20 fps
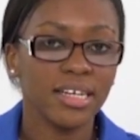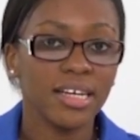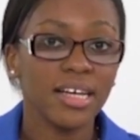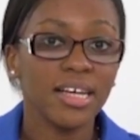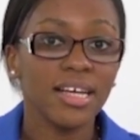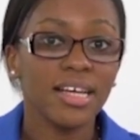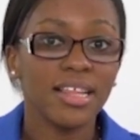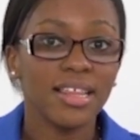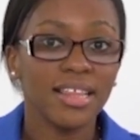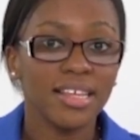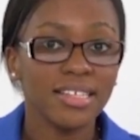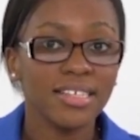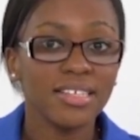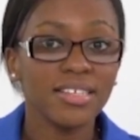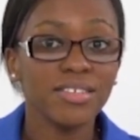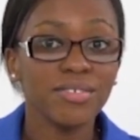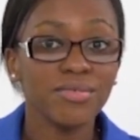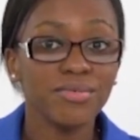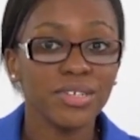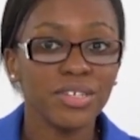This is
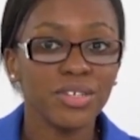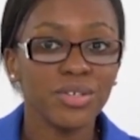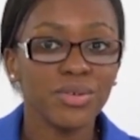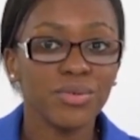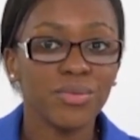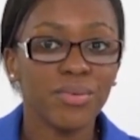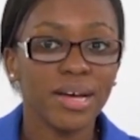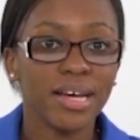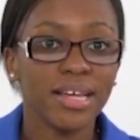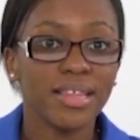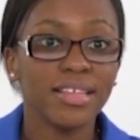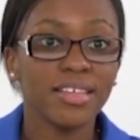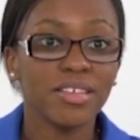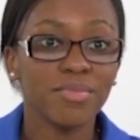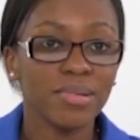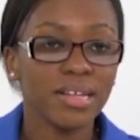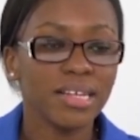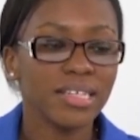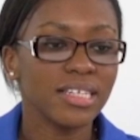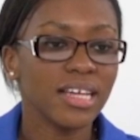the reason why these
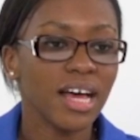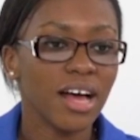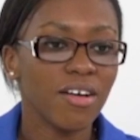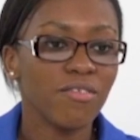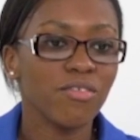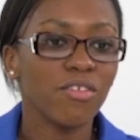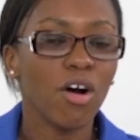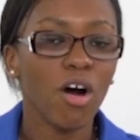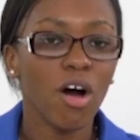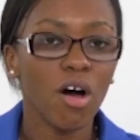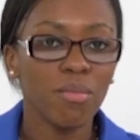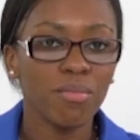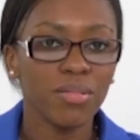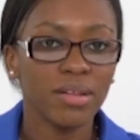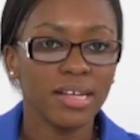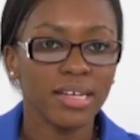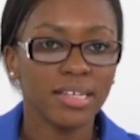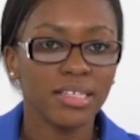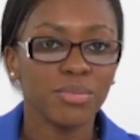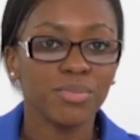plants have
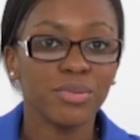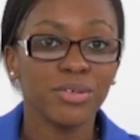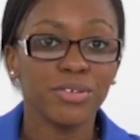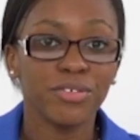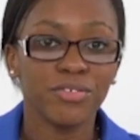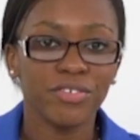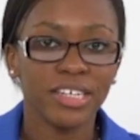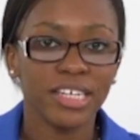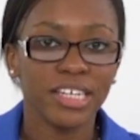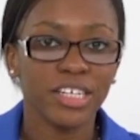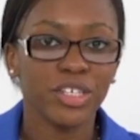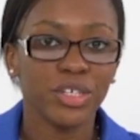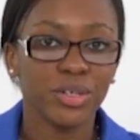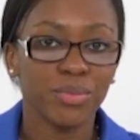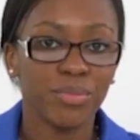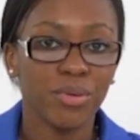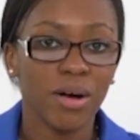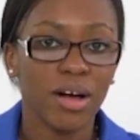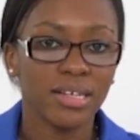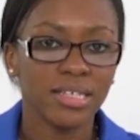complex purification
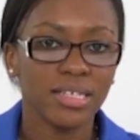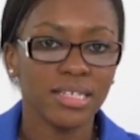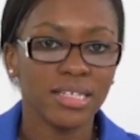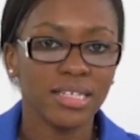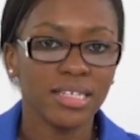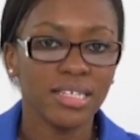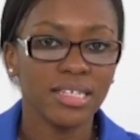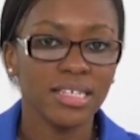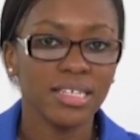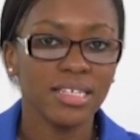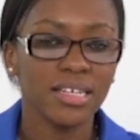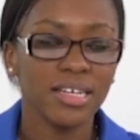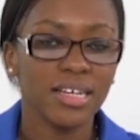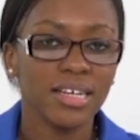processes